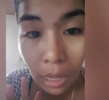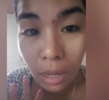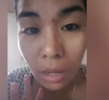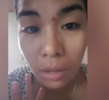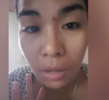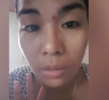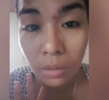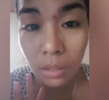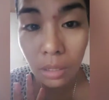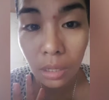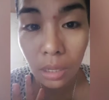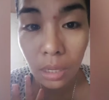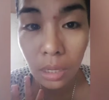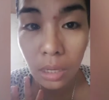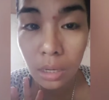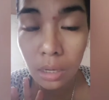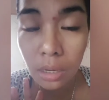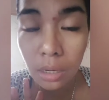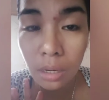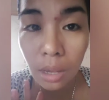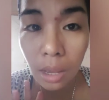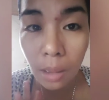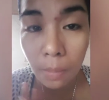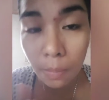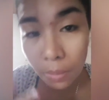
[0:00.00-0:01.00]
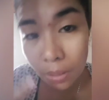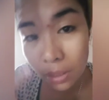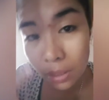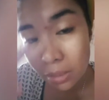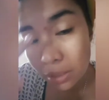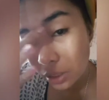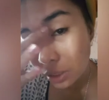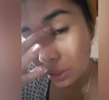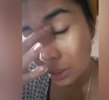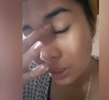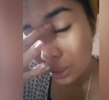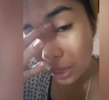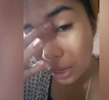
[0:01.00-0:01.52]
out, and up
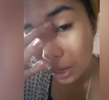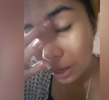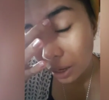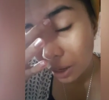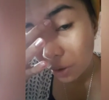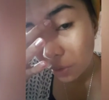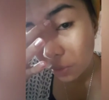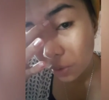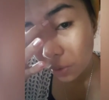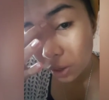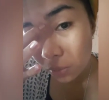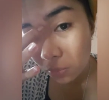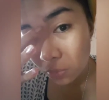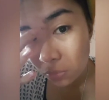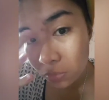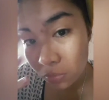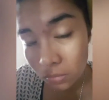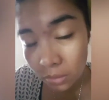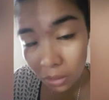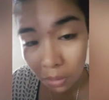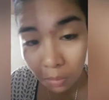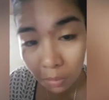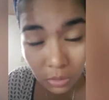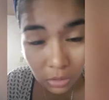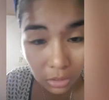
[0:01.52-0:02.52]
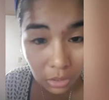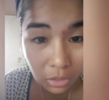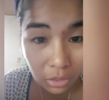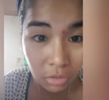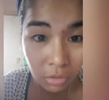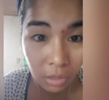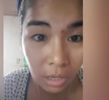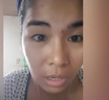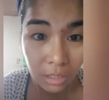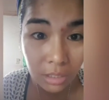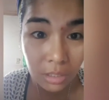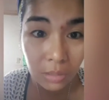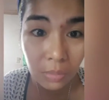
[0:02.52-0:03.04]
until now, I'm still
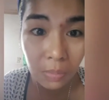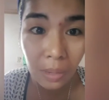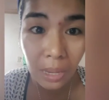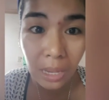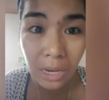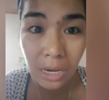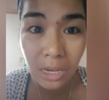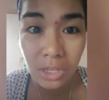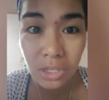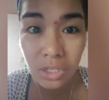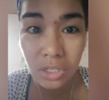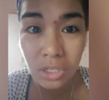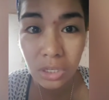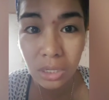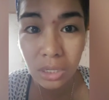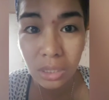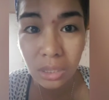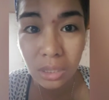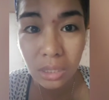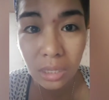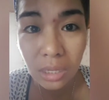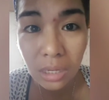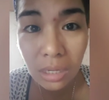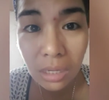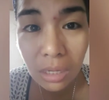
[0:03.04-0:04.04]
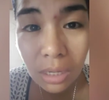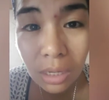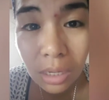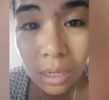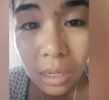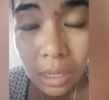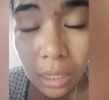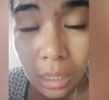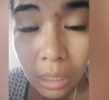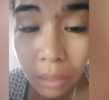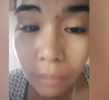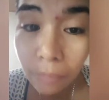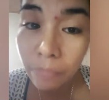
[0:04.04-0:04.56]
trying to manage it, and
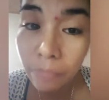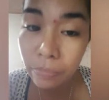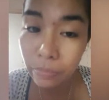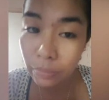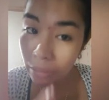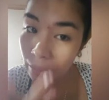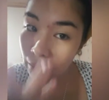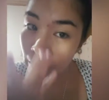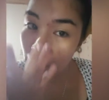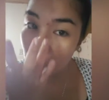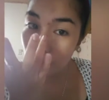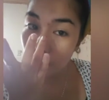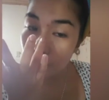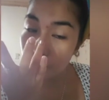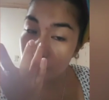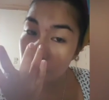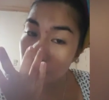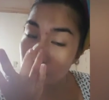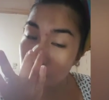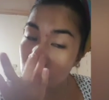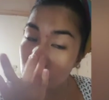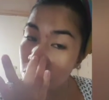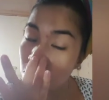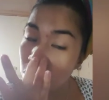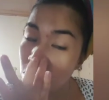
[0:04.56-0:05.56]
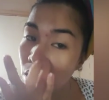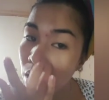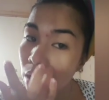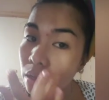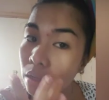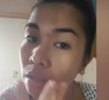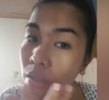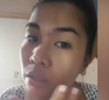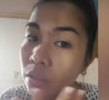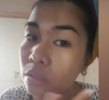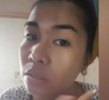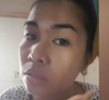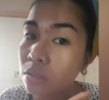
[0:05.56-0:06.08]
it's a
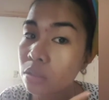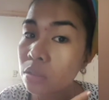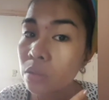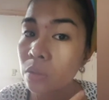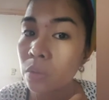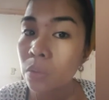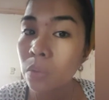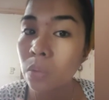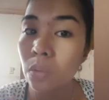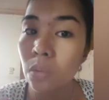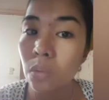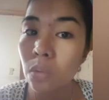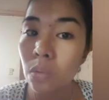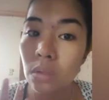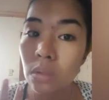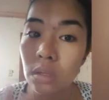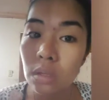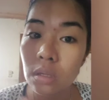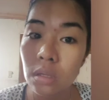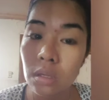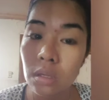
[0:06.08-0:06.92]
struggle to